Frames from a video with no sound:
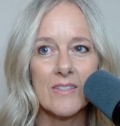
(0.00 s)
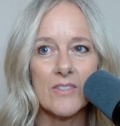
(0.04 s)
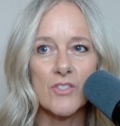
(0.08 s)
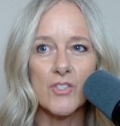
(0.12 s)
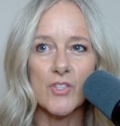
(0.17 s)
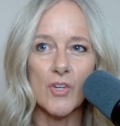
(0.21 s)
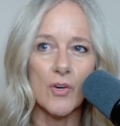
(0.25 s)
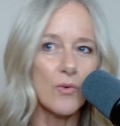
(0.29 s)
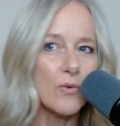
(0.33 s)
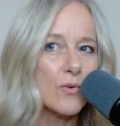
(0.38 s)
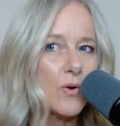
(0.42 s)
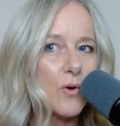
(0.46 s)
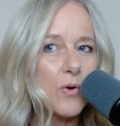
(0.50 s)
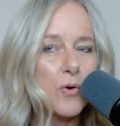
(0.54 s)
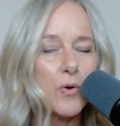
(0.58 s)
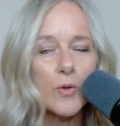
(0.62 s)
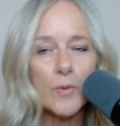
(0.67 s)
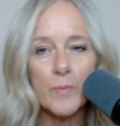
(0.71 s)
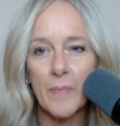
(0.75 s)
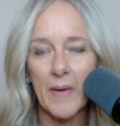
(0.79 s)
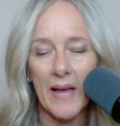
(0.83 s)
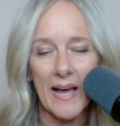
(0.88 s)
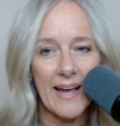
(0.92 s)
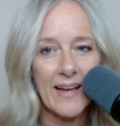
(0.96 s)
don't
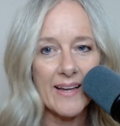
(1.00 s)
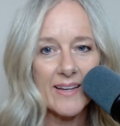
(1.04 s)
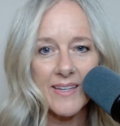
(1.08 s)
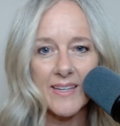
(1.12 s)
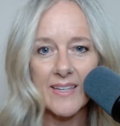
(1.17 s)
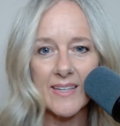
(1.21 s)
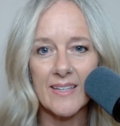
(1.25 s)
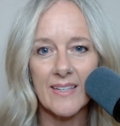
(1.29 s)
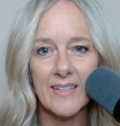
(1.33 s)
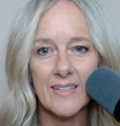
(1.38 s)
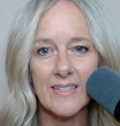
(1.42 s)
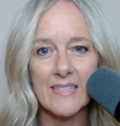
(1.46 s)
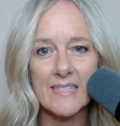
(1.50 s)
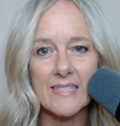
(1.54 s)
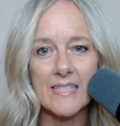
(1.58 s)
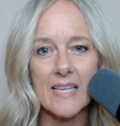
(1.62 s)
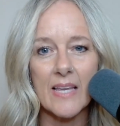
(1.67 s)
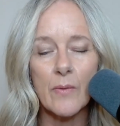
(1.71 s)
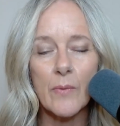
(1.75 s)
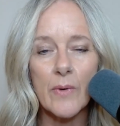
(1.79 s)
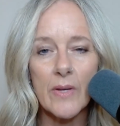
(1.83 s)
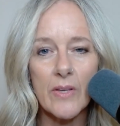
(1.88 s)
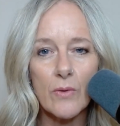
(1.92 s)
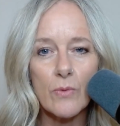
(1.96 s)
hold back.
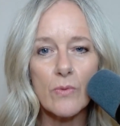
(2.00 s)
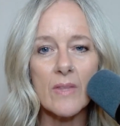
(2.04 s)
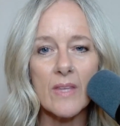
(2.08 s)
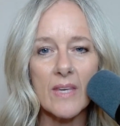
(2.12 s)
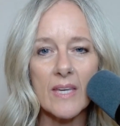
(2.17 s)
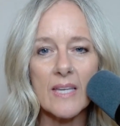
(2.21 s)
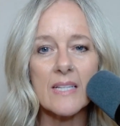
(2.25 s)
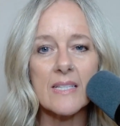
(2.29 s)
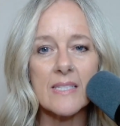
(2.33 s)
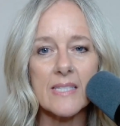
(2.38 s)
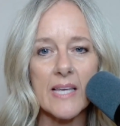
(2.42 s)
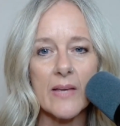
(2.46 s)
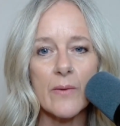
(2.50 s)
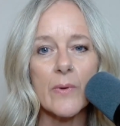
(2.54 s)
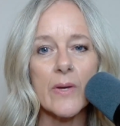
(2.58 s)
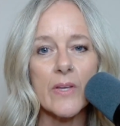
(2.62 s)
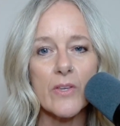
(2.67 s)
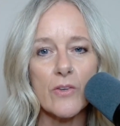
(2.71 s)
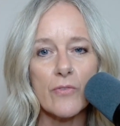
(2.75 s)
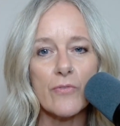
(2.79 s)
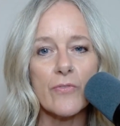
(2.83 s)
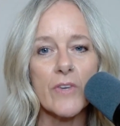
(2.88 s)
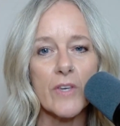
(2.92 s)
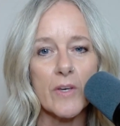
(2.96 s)
Say what you think and say what
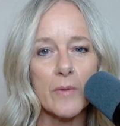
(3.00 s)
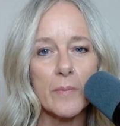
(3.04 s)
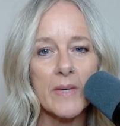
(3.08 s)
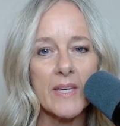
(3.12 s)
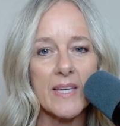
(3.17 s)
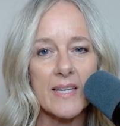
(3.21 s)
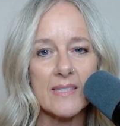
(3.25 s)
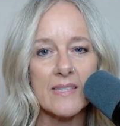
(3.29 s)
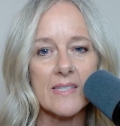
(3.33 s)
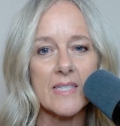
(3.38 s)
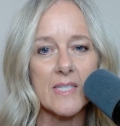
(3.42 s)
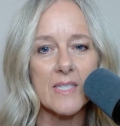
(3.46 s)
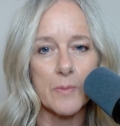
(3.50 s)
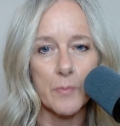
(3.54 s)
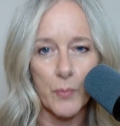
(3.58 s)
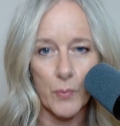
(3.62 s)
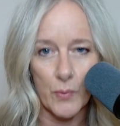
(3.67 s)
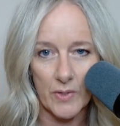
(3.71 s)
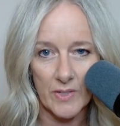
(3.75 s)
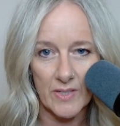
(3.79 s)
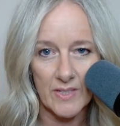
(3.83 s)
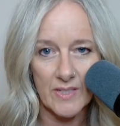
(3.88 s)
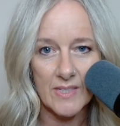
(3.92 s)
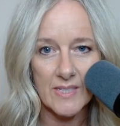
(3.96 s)
you feel, because it's
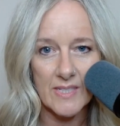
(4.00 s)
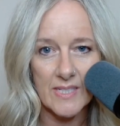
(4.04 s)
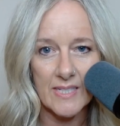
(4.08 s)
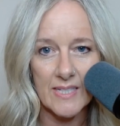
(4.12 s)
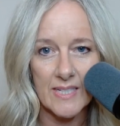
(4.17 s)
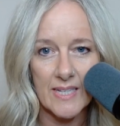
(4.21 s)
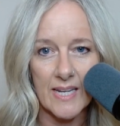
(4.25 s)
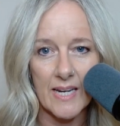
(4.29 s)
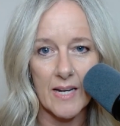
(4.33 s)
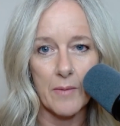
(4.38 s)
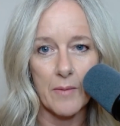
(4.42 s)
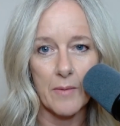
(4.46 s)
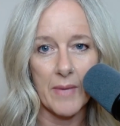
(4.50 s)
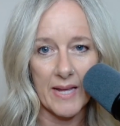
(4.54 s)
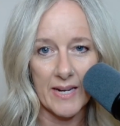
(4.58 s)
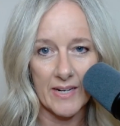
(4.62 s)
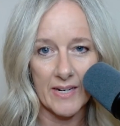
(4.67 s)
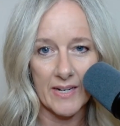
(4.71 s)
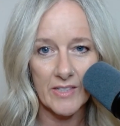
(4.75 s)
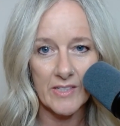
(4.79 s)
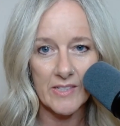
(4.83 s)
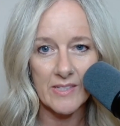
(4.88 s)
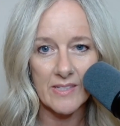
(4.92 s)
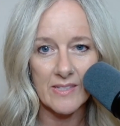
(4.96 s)
important and it
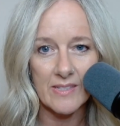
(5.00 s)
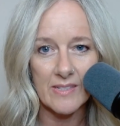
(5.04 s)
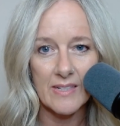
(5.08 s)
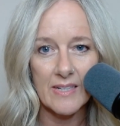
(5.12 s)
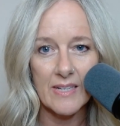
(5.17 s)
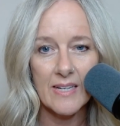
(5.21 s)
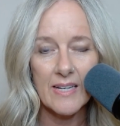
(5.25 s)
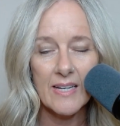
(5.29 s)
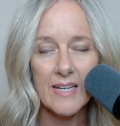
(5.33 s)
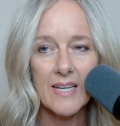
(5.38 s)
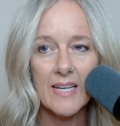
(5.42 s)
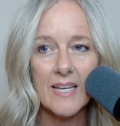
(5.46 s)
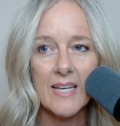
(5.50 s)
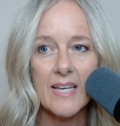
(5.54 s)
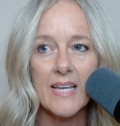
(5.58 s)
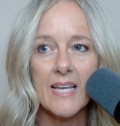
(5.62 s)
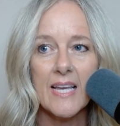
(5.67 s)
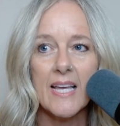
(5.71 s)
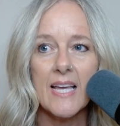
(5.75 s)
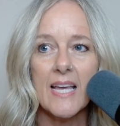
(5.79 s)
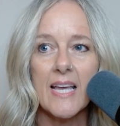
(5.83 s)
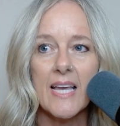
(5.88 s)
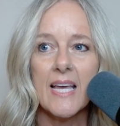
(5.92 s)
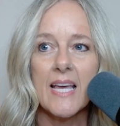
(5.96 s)
matters.
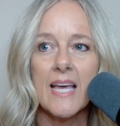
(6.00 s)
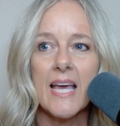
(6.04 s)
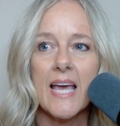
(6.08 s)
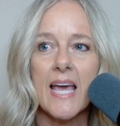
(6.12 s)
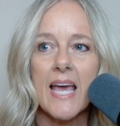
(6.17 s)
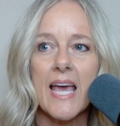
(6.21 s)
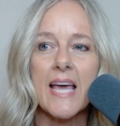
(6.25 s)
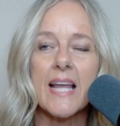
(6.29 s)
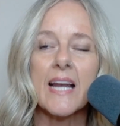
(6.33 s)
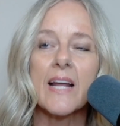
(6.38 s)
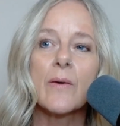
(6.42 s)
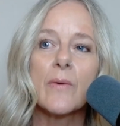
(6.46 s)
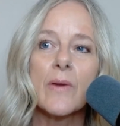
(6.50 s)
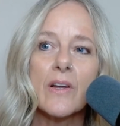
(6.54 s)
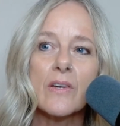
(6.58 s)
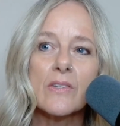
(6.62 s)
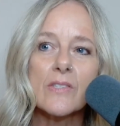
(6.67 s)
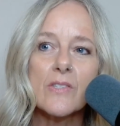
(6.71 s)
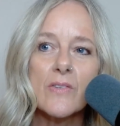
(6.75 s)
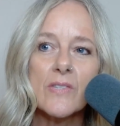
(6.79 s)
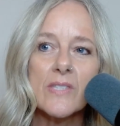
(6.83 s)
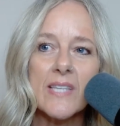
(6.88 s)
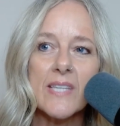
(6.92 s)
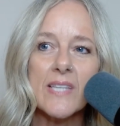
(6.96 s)
And I would
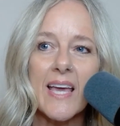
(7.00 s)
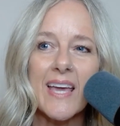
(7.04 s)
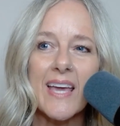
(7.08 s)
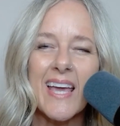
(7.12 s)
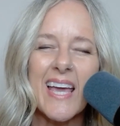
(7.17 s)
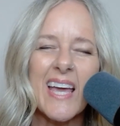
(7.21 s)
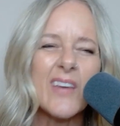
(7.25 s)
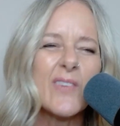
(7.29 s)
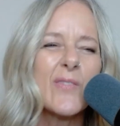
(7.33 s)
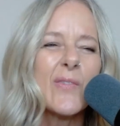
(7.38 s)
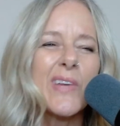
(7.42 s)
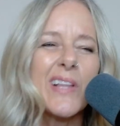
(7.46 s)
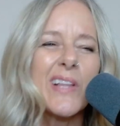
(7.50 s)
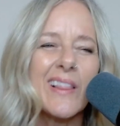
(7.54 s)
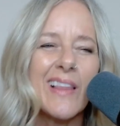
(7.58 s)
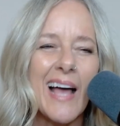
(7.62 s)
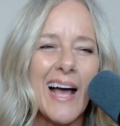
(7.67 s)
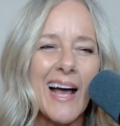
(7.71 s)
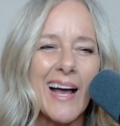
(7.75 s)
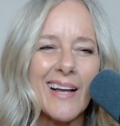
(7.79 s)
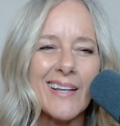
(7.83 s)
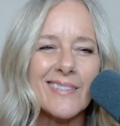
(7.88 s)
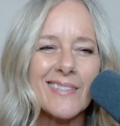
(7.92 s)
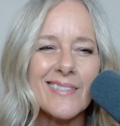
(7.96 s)
also say, and
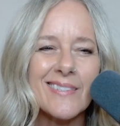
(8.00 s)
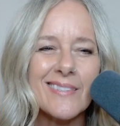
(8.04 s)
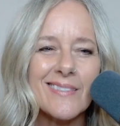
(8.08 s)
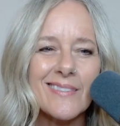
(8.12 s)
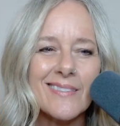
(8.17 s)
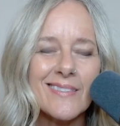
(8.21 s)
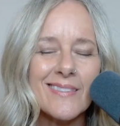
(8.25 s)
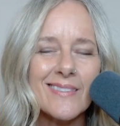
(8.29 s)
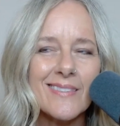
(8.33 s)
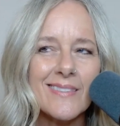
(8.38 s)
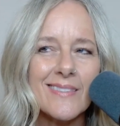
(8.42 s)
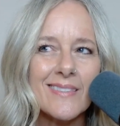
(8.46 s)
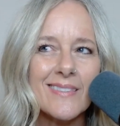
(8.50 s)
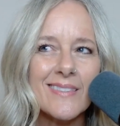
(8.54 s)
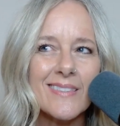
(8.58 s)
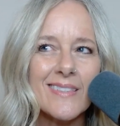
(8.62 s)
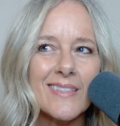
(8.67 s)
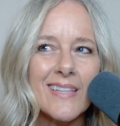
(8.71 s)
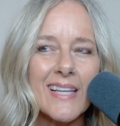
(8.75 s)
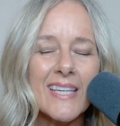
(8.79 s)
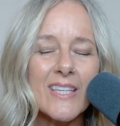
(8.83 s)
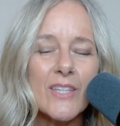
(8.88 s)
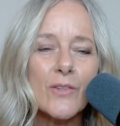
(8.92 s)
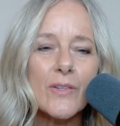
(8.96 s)
relax.
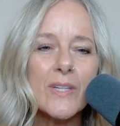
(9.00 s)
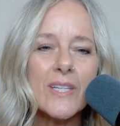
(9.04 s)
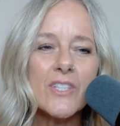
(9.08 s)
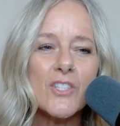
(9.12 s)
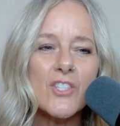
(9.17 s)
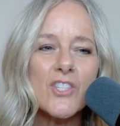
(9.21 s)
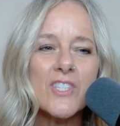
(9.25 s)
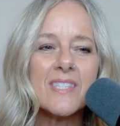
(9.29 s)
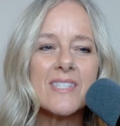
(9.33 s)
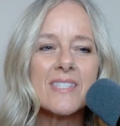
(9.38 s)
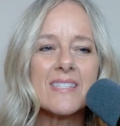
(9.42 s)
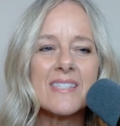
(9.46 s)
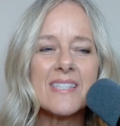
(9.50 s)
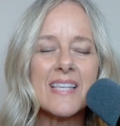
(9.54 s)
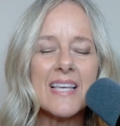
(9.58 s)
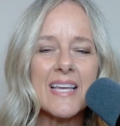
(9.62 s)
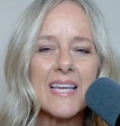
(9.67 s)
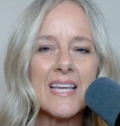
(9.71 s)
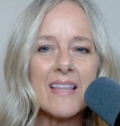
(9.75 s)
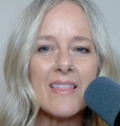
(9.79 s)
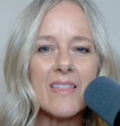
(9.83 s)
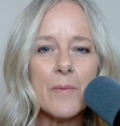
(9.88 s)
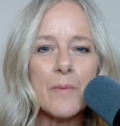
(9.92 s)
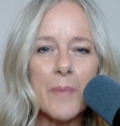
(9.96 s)
Like, you can just sit
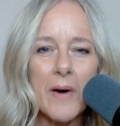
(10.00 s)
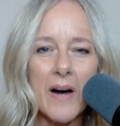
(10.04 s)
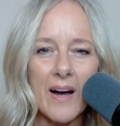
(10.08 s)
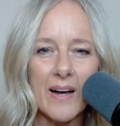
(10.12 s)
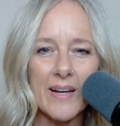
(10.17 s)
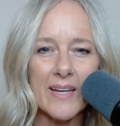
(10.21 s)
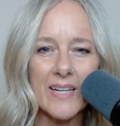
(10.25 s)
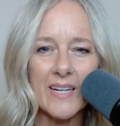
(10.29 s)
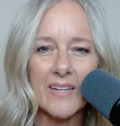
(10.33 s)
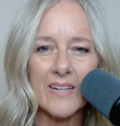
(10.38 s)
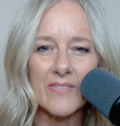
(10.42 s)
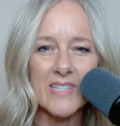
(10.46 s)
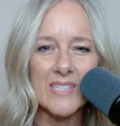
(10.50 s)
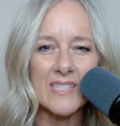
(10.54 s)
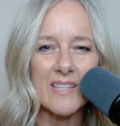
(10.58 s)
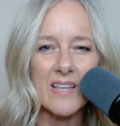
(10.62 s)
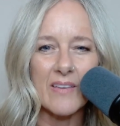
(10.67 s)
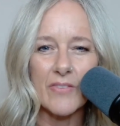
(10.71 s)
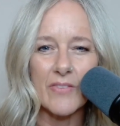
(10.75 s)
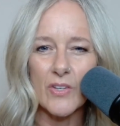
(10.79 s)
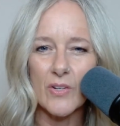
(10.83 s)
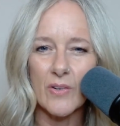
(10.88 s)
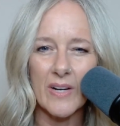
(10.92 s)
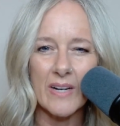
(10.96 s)
in the pocket of his
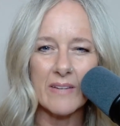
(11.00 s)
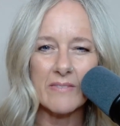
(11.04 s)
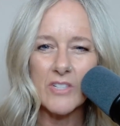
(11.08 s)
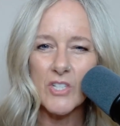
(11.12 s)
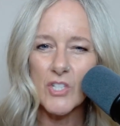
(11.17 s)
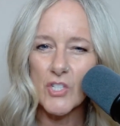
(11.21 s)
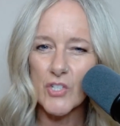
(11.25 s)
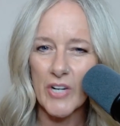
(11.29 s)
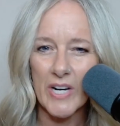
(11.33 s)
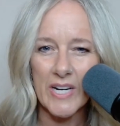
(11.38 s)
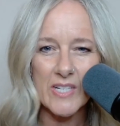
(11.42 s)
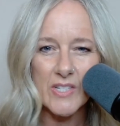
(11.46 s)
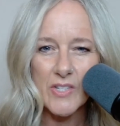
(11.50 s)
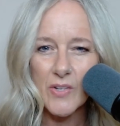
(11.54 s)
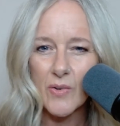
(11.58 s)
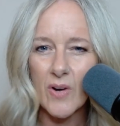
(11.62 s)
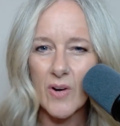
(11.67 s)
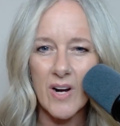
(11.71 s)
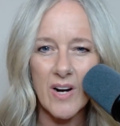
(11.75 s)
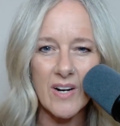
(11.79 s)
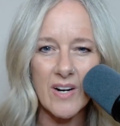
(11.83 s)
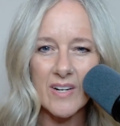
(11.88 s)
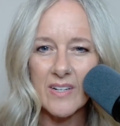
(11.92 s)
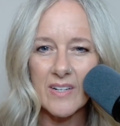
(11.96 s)
love. You don't have to try so
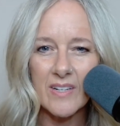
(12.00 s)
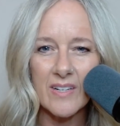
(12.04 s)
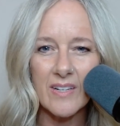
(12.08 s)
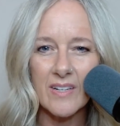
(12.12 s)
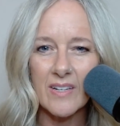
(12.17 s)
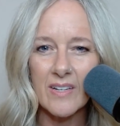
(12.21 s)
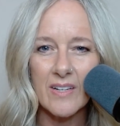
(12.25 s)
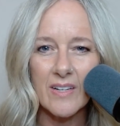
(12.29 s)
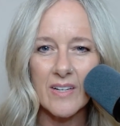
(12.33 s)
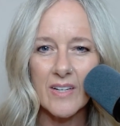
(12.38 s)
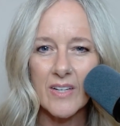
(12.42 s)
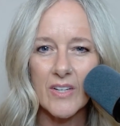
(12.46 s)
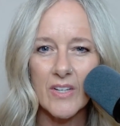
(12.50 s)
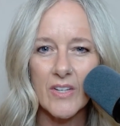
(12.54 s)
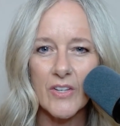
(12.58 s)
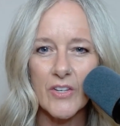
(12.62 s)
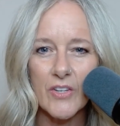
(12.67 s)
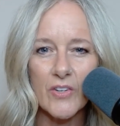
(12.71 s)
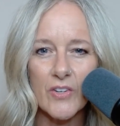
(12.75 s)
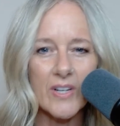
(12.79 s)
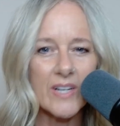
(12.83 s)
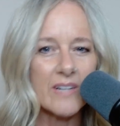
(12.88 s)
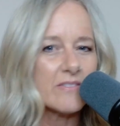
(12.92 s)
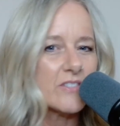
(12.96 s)
hard.
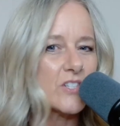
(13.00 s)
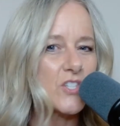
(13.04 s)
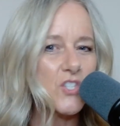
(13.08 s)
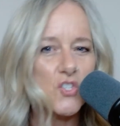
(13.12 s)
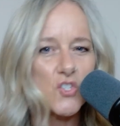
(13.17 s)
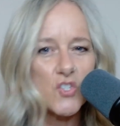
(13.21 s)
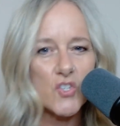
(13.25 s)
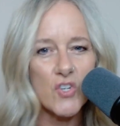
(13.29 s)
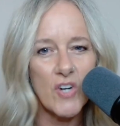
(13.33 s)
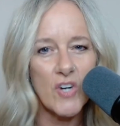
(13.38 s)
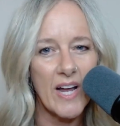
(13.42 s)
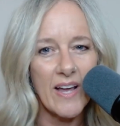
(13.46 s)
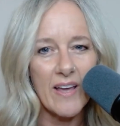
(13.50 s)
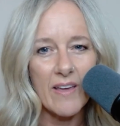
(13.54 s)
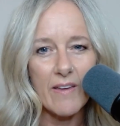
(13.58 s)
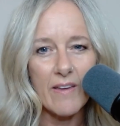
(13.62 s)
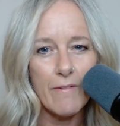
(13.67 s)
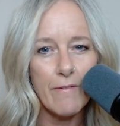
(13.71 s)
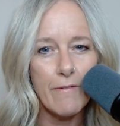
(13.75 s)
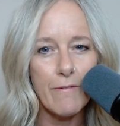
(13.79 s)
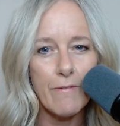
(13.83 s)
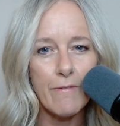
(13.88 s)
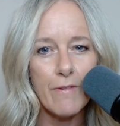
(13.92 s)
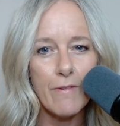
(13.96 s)
You don't have to strive.